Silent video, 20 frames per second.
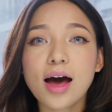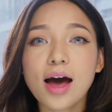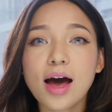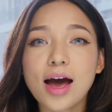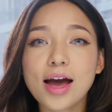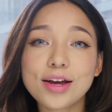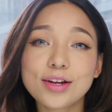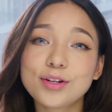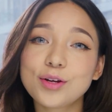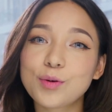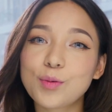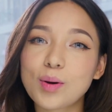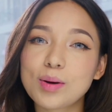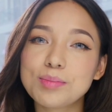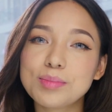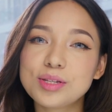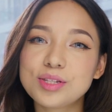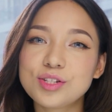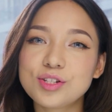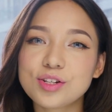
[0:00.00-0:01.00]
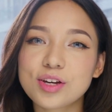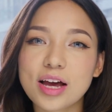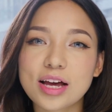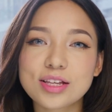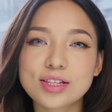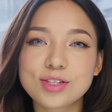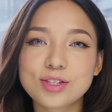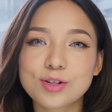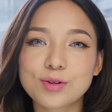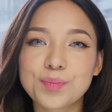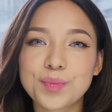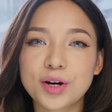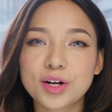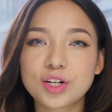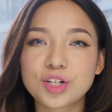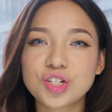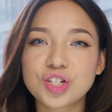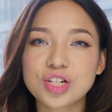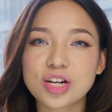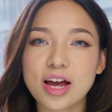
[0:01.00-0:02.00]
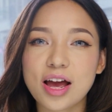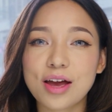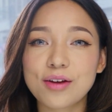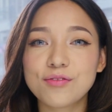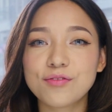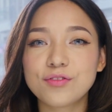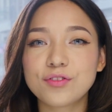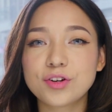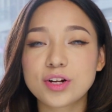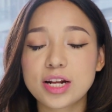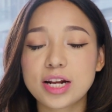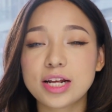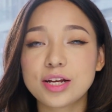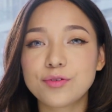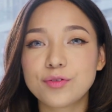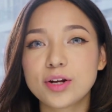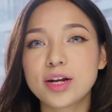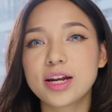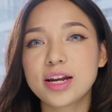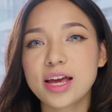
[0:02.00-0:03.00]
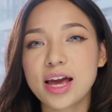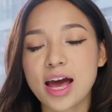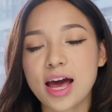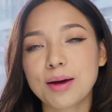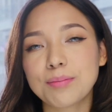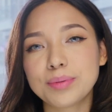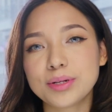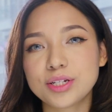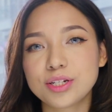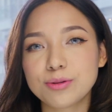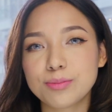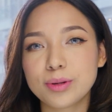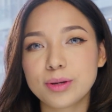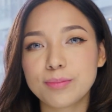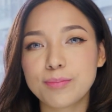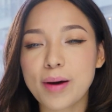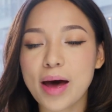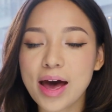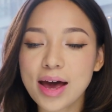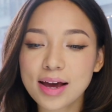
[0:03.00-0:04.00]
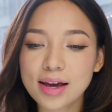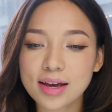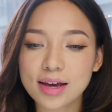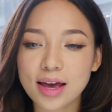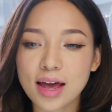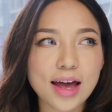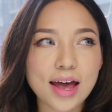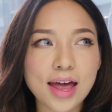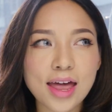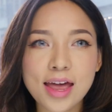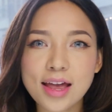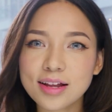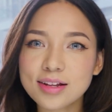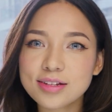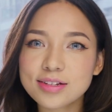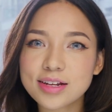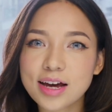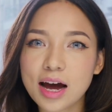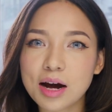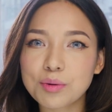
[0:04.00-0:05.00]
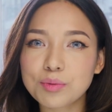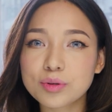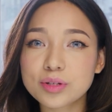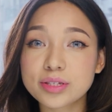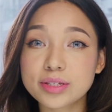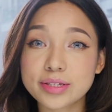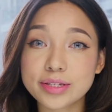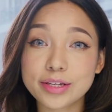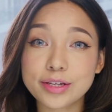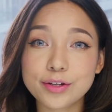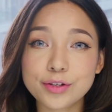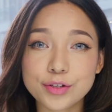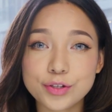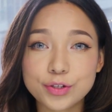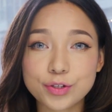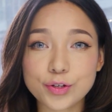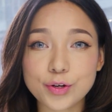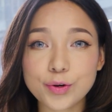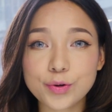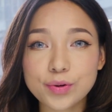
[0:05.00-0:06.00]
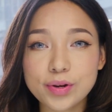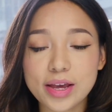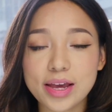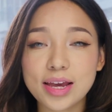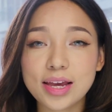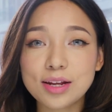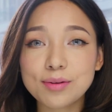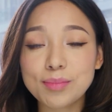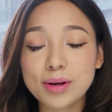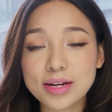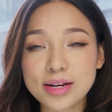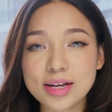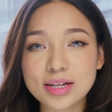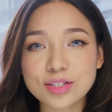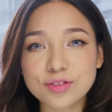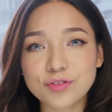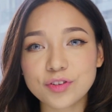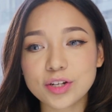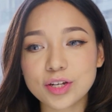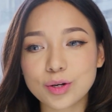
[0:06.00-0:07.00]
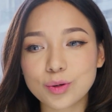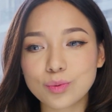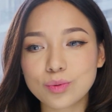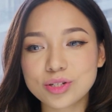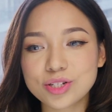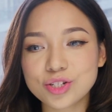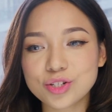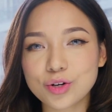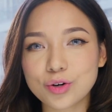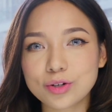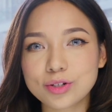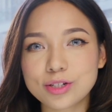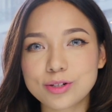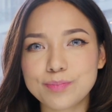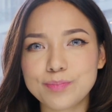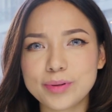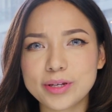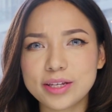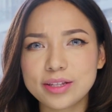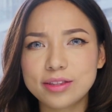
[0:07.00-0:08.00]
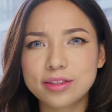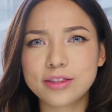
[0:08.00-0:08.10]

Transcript: I know I missed you guys so much. I'm really happy to be back, and I will see you soon in my next video, which is going to be